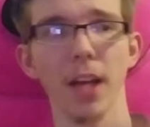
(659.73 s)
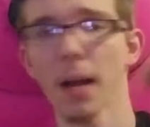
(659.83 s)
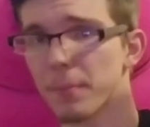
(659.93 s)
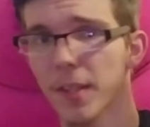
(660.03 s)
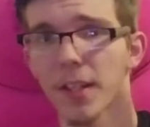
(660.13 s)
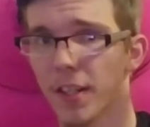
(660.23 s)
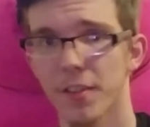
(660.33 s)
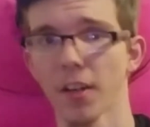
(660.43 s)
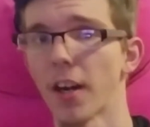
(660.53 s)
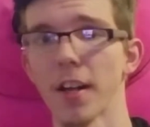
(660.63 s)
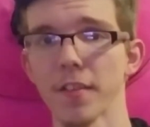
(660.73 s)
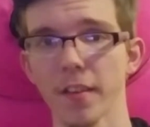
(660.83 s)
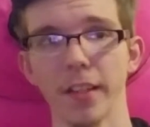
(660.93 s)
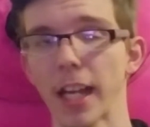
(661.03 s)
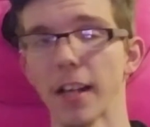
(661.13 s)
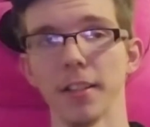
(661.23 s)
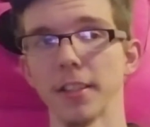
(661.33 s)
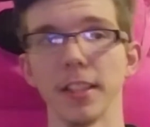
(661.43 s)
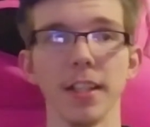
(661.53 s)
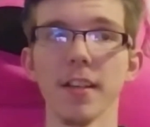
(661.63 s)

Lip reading: top tier is Guardians of the Galaxy.